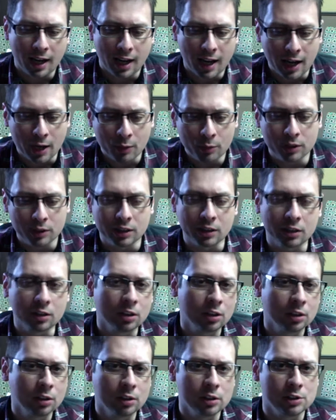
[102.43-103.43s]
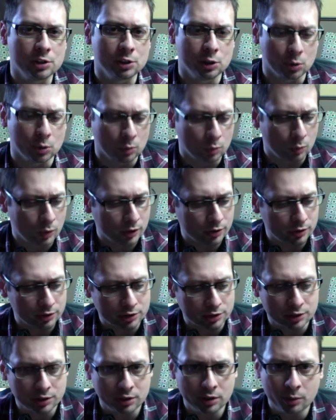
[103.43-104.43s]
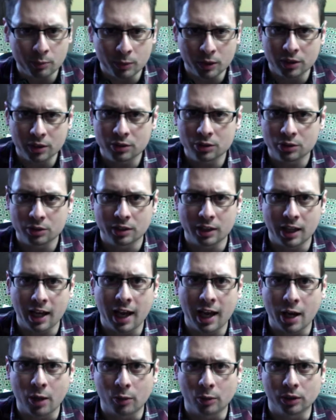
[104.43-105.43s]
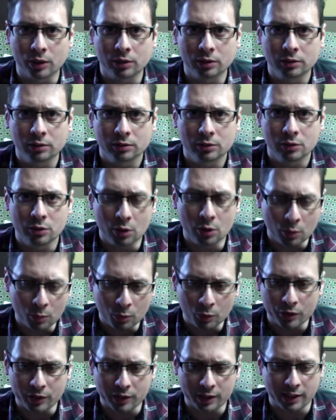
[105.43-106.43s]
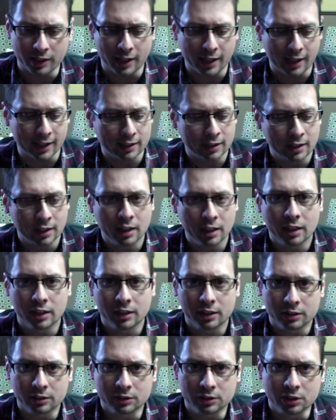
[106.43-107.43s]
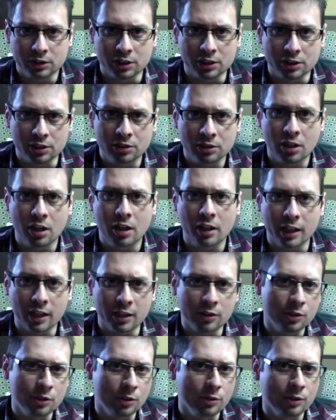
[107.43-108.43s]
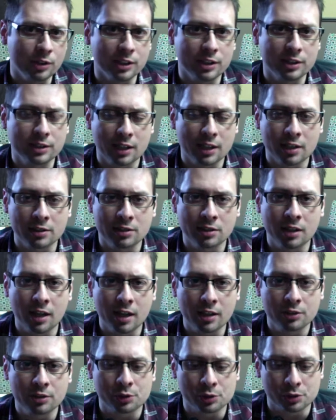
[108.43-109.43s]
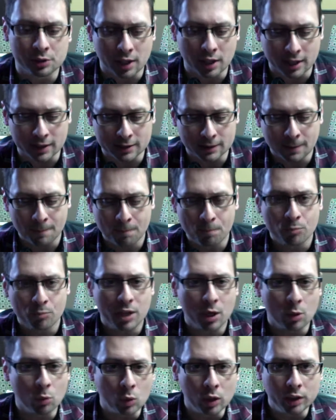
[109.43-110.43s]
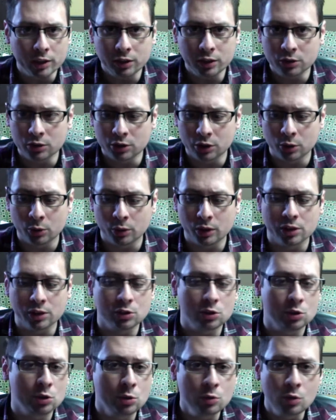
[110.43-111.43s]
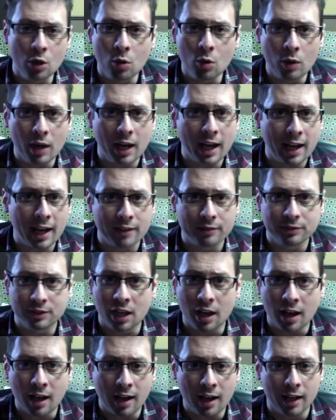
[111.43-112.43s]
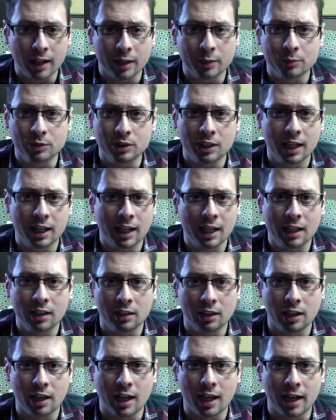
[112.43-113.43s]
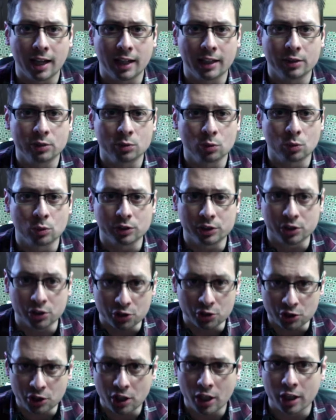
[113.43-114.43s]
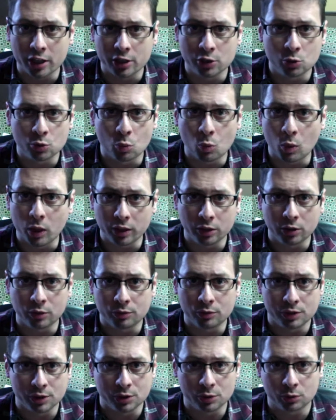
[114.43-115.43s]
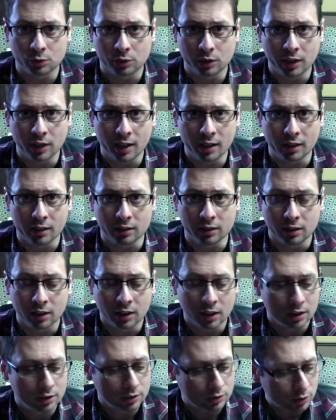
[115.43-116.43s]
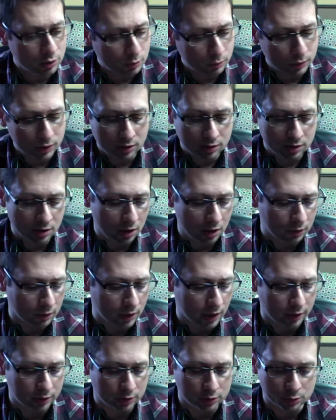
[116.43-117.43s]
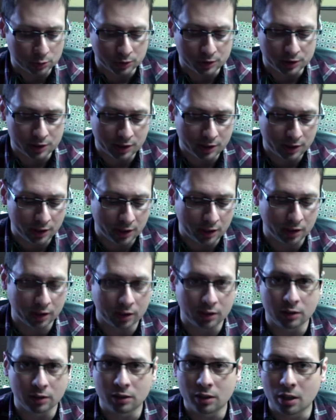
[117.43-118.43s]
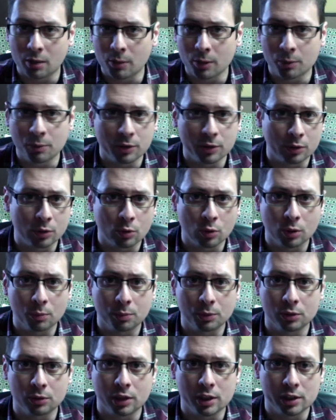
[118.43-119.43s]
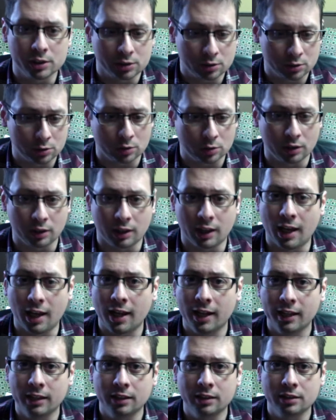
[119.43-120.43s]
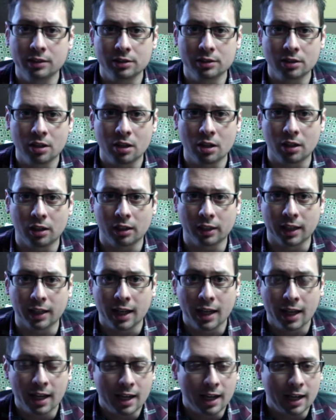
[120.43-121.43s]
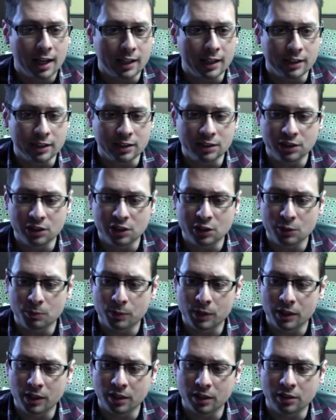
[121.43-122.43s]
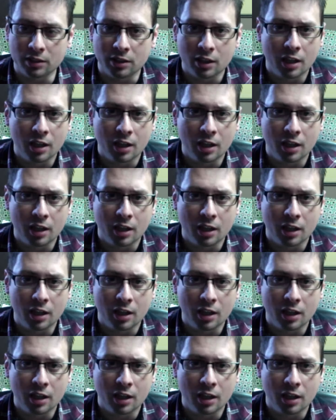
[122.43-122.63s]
I would encourage you, whether it's 30 minutes or an hour, no more than that, to start and do this as an exercise. And what you do is you don't have time to analyze or to judge what you've just created. Too many songwriters will sit there and come up with a chord progression or a line in a song and then just spend